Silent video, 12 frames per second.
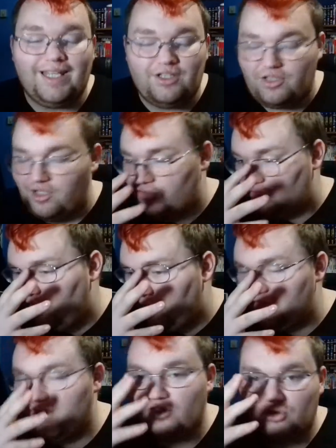It
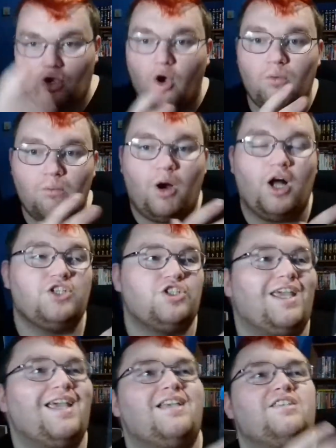deserves it so
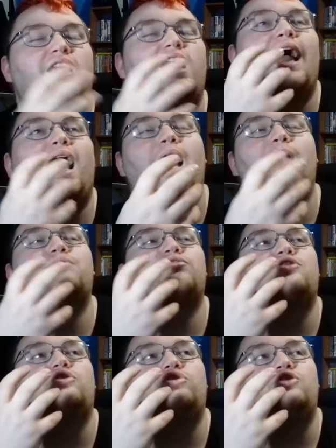much. It is
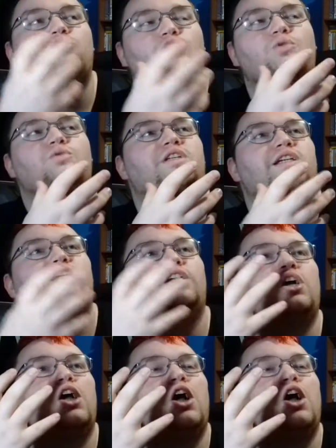absolutely